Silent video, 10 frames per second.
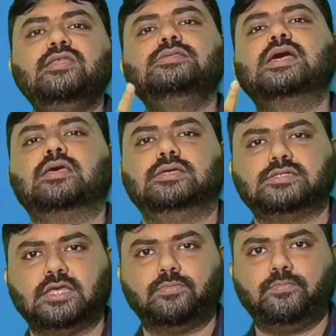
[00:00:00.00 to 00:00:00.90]
5z
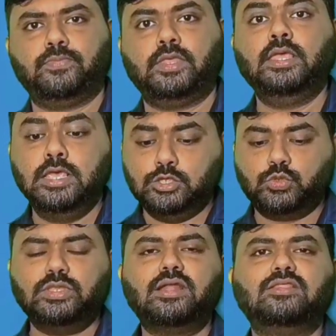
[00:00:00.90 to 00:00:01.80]
is another term.
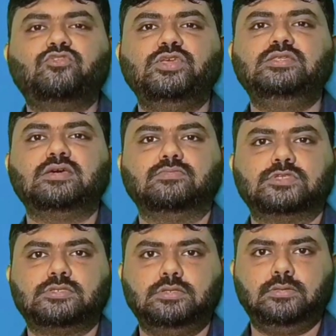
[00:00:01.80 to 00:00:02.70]
So there are
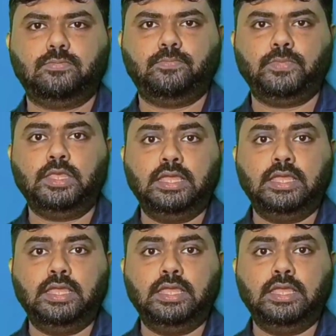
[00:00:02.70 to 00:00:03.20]
three terms.